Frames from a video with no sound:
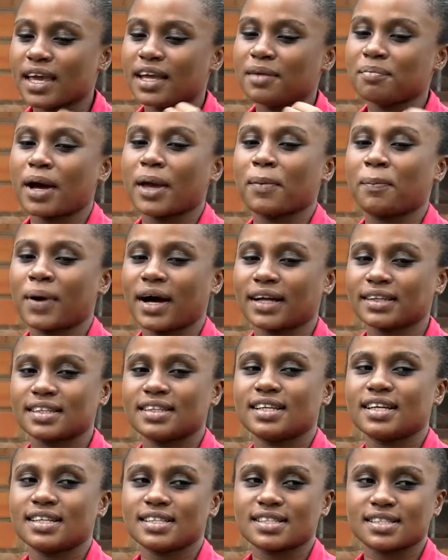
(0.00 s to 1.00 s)
and my
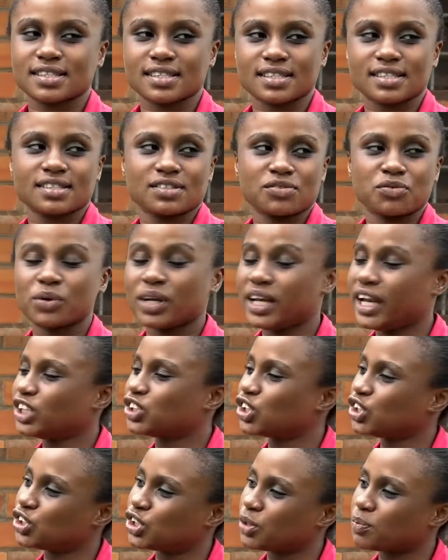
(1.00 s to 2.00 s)
partner's
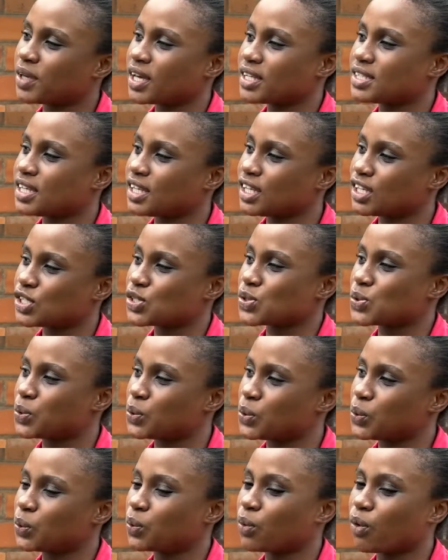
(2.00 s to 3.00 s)
relationship getting
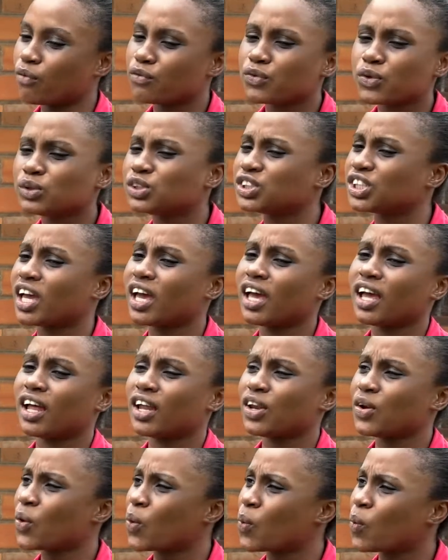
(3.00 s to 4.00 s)
into
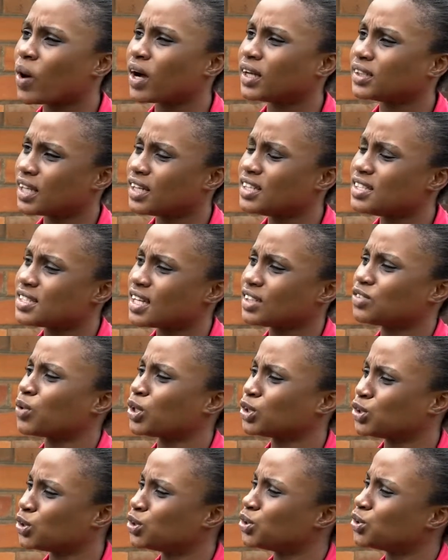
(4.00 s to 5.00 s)
confusion, or what? Is that
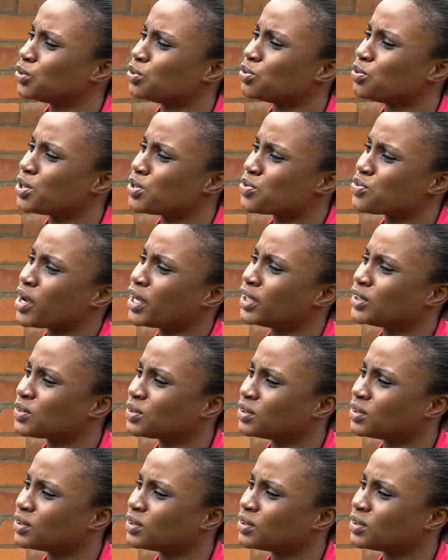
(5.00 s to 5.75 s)
what you're really trying to?